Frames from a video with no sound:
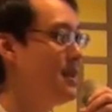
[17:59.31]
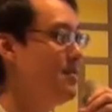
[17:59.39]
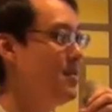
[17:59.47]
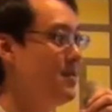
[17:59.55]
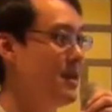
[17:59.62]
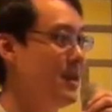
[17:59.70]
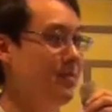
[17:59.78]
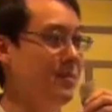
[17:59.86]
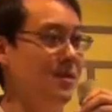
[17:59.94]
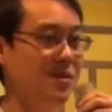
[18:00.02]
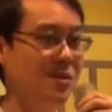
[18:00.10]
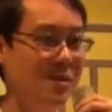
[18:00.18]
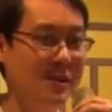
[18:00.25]
people have
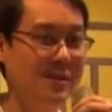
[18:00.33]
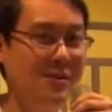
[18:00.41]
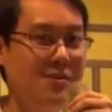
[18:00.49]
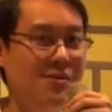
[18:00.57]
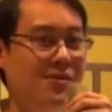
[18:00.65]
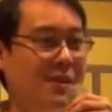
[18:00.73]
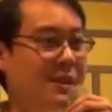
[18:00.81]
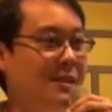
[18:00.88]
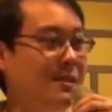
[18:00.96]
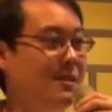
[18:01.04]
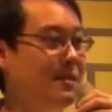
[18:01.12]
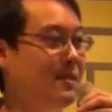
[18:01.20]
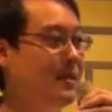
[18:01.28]
been trying to
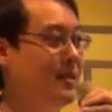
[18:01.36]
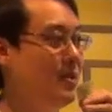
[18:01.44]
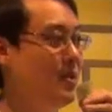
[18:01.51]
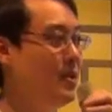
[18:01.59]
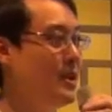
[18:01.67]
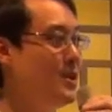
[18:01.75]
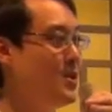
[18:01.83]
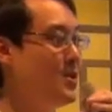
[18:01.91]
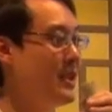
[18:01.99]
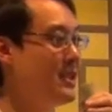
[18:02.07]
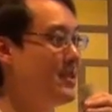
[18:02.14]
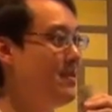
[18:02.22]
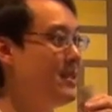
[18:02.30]
find ways to
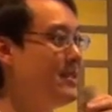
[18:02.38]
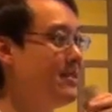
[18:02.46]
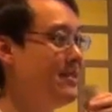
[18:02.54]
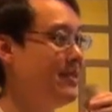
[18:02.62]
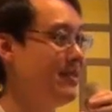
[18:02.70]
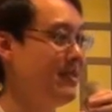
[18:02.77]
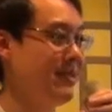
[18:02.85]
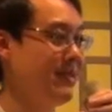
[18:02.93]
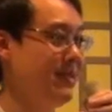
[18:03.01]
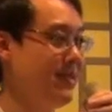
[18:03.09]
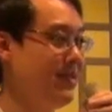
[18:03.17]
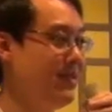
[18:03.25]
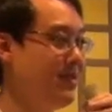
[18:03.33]
explain
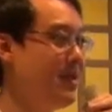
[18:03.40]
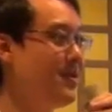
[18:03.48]
or